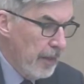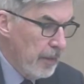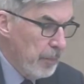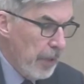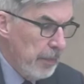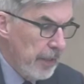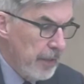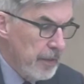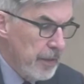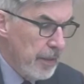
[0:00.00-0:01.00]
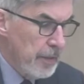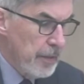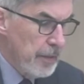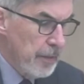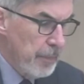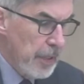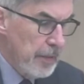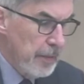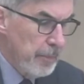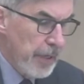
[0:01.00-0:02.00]
The public consensus
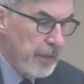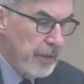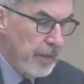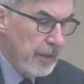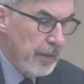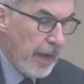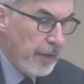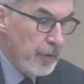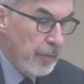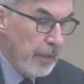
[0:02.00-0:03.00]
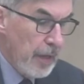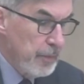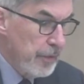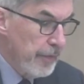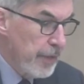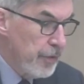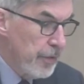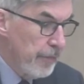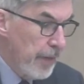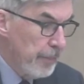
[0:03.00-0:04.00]
opinion based on actual
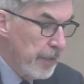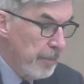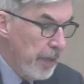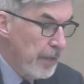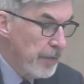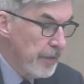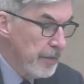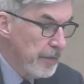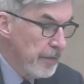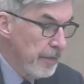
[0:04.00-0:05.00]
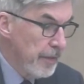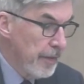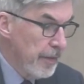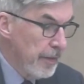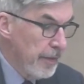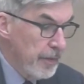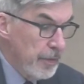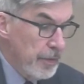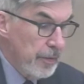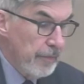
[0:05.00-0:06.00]
observation of empty buses, a
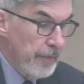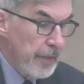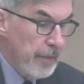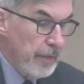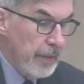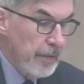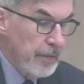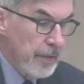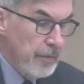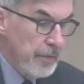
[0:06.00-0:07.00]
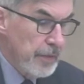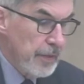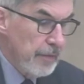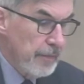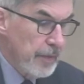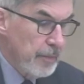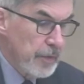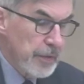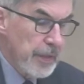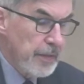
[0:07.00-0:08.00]
YouTube video on this has received
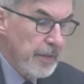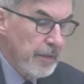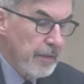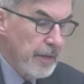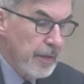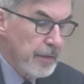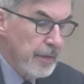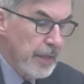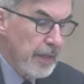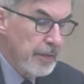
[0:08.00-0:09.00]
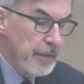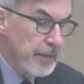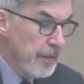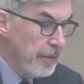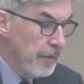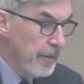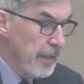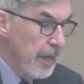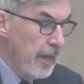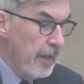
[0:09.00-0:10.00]
almost 16,000 hits, is that there
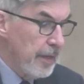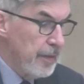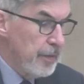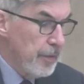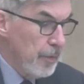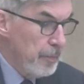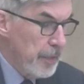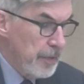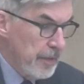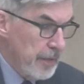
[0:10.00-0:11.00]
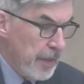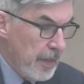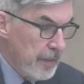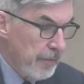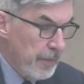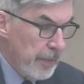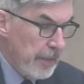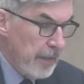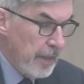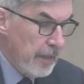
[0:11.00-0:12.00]
is no business case for
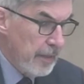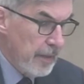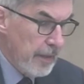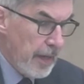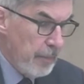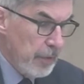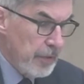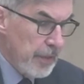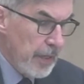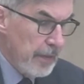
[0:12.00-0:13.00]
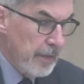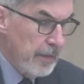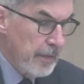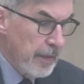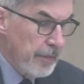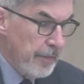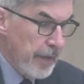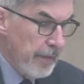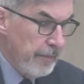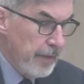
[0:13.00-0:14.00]
Beeline in Ambleside and
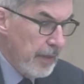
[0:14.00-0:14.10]
Dunderave,